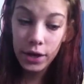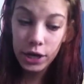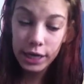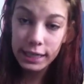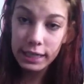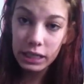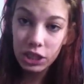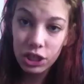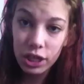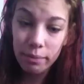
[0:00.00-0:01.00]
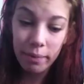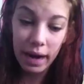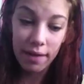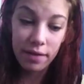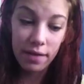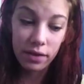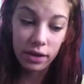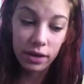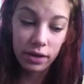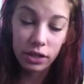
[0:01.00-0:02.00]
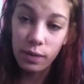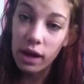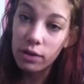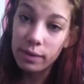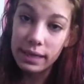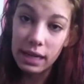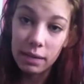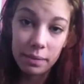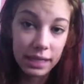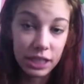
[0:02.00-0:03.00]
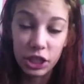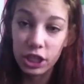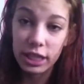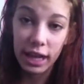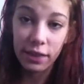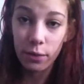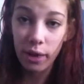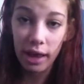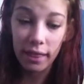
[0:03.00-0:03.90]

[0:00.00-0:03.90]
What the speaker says: during a seizure, but I've never swallowed my tongue because it's just not the way